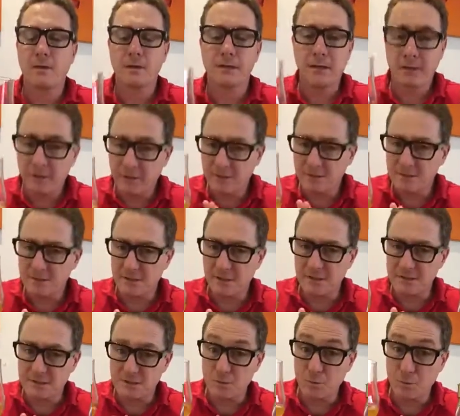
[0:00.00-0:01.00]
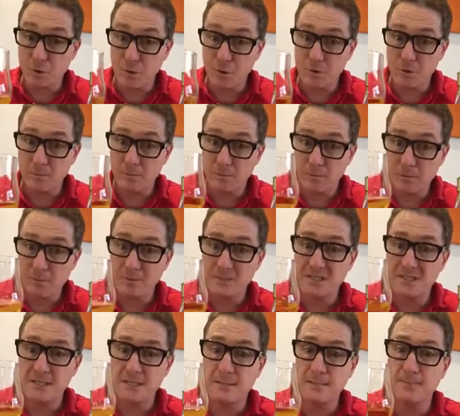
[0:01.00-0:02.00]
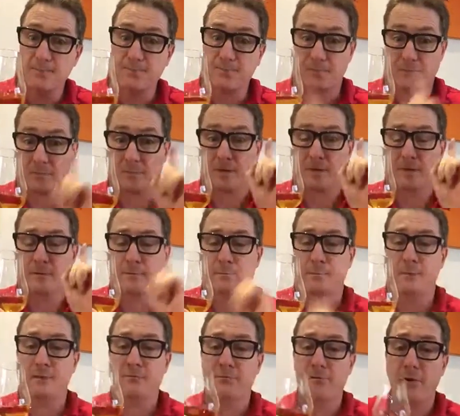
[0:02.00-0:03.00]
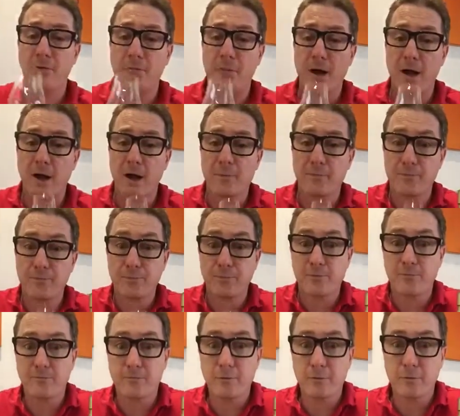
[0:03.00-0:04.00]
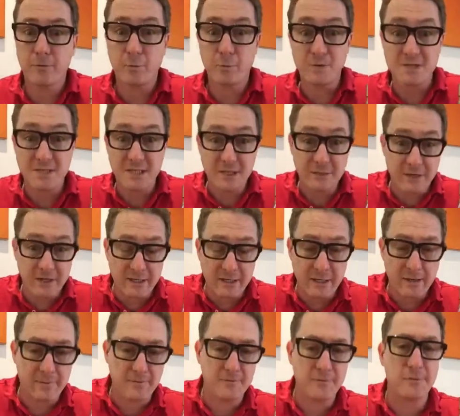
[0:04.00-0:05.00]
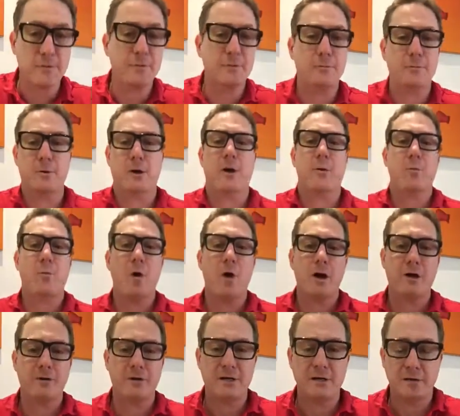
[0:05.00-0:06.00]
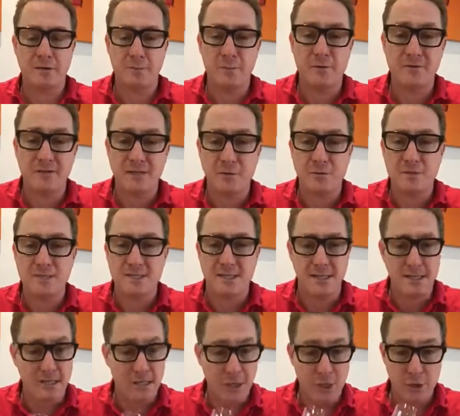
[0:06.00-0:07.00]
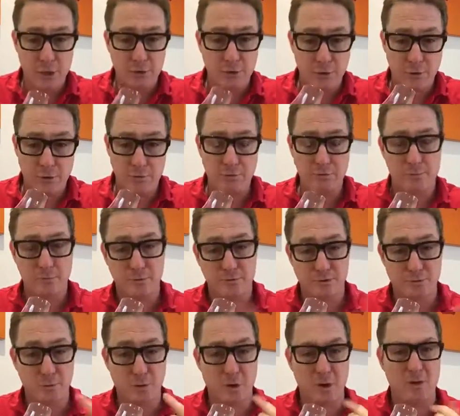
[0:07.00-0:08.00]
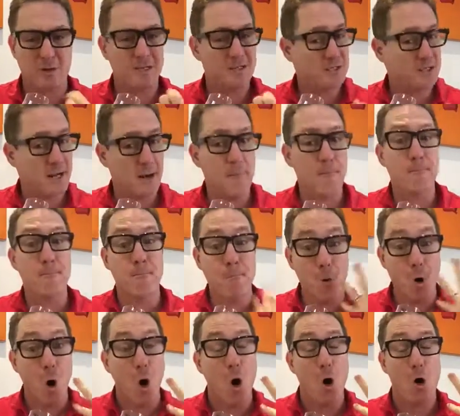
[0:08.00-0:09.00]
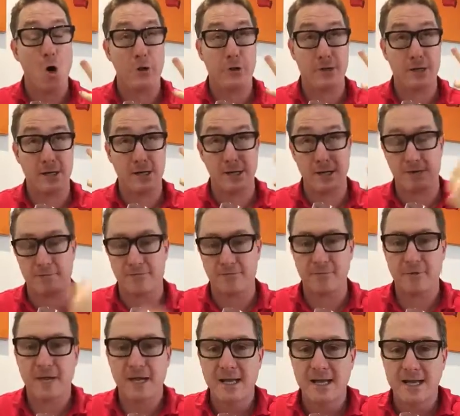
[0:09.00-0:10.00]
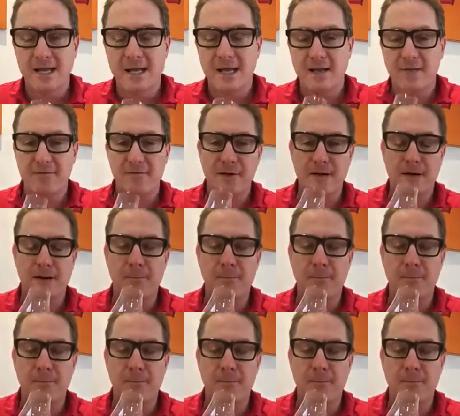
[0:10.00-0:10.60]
Now notice I don't swirl the whiskey. Big faux pas for a whiskey drinker. If you're a wine drinker and moving to whiskey, don't swirl, because you get more than enough of